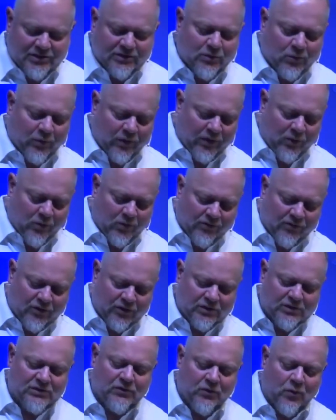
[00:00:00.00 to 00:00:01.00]
21,
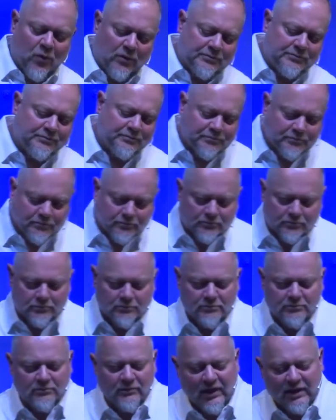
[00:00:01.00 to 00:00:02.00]
verse 4,
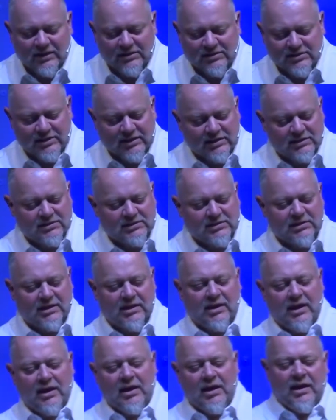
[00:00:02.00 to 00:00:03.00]
it says,
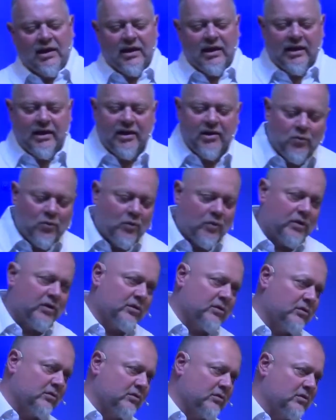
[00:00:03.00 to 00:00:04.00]
He will